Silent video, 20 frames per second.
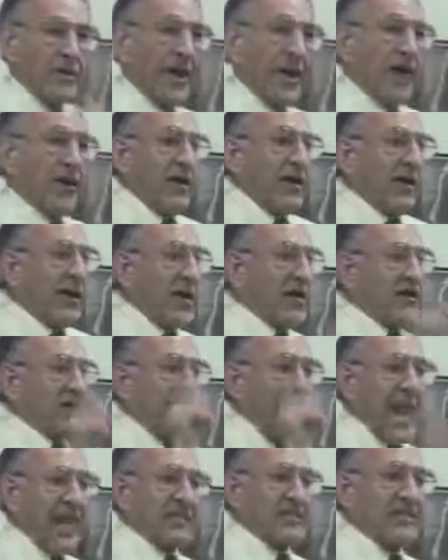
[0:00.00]
now, at
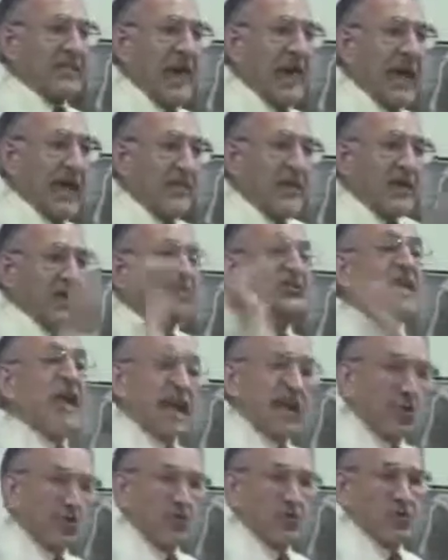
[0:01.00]
that time,
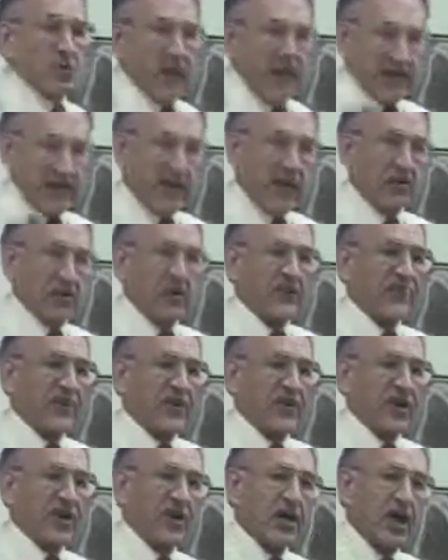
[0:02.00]
Satan was right there
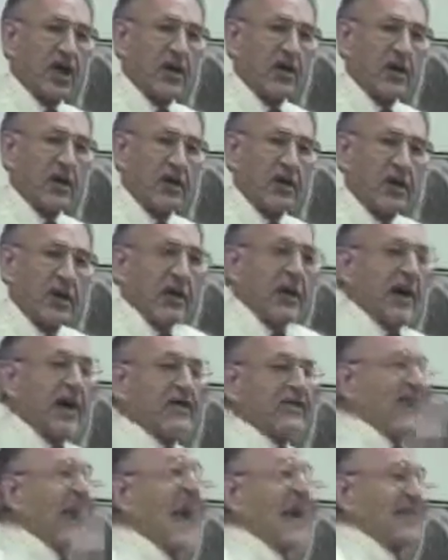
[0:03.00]
confronting God.
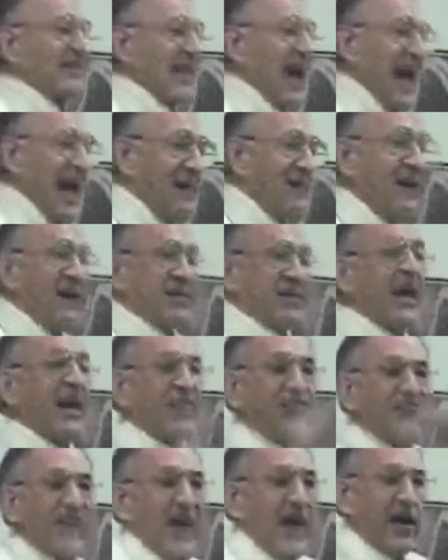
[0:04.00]
At that time,
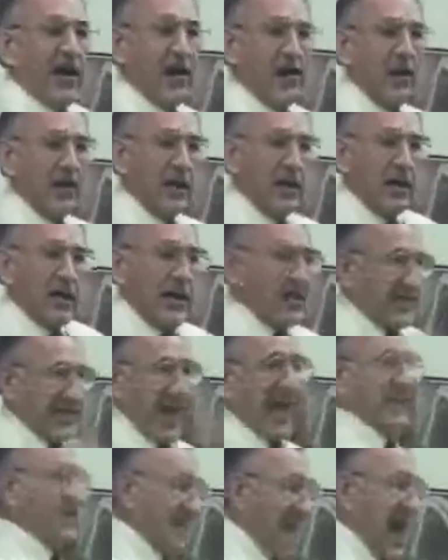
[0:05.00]
they fell. At
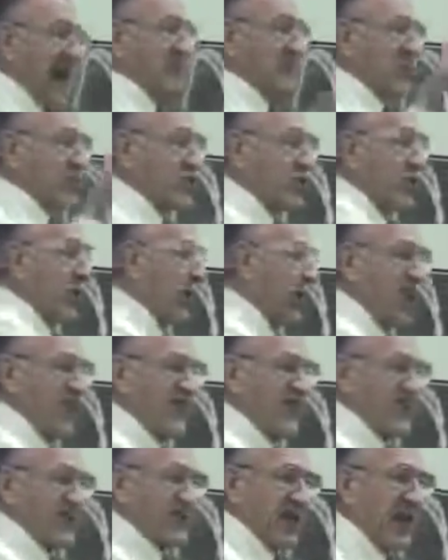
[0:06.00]
that time, the tree of
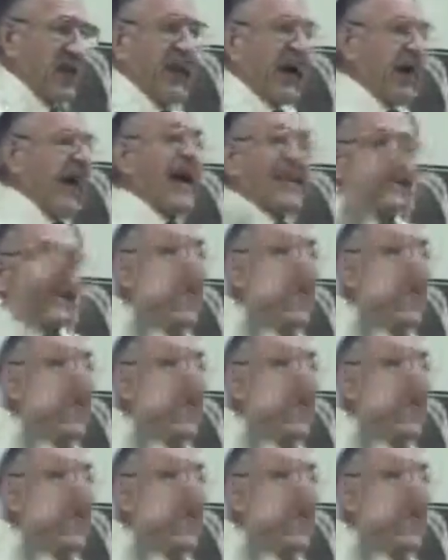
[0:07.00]
life was there. At